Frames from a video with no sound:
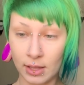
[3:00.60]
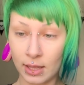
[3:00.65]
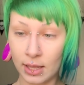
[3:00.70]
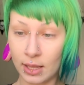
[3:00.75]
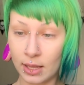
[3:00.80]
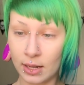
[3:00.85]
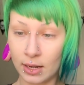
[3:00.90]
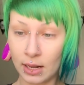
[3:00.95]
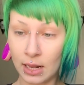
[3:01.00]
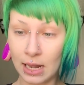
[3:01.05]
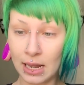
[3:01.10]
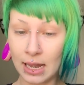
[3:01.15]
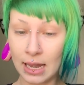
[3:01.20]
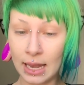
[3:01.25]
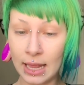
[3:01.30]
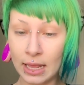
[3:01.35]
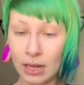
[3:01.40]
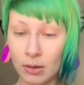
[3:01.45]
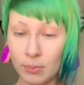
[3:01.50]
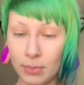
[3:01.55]
and a
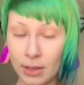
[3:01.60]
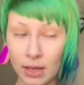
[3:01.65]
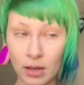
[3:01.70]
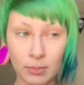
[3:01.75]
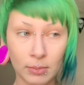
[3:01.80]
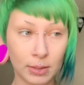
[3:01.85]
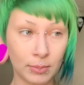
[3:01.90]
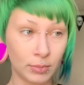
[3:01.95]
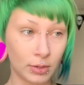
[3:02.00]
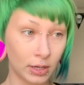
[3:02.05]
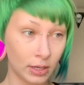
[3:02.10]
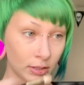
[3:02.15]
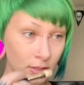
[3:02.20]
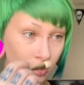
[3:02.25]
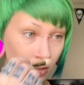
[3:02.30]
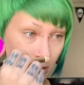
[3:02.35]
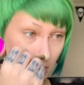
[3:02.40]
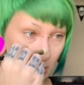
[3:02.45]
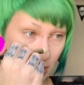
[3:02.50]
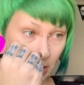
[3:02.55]
little bit on my brush,
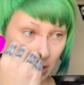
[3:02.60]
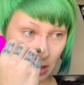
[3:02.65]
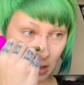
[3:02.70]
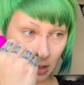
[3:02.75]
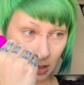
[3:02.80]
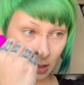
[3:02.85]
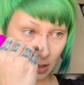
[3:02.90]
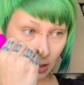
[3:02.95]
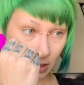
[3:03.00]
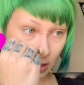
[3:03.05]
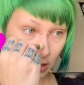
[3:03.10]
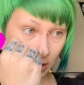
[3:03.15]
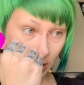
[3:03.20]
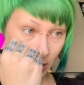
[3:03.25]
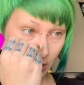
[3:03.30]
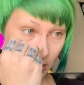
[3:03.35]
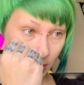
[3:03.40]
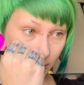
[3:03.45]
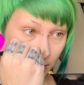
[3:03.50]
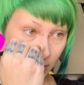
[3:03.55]

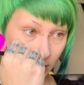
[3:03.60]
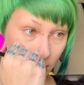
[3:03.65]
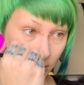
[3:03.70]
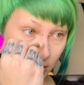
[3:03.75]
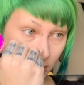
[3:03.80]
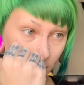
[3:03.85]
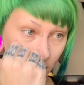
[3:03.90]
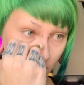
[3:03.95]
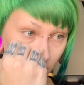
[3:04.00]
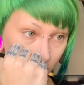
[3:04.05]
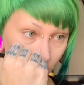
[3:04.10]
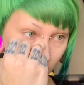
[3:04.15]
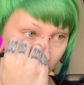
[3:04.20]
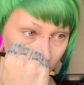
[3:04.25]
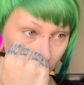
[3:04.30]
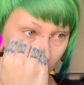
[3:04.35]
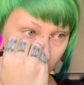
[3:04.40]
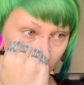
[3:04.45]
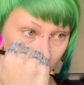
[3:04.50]
and I'm gonna do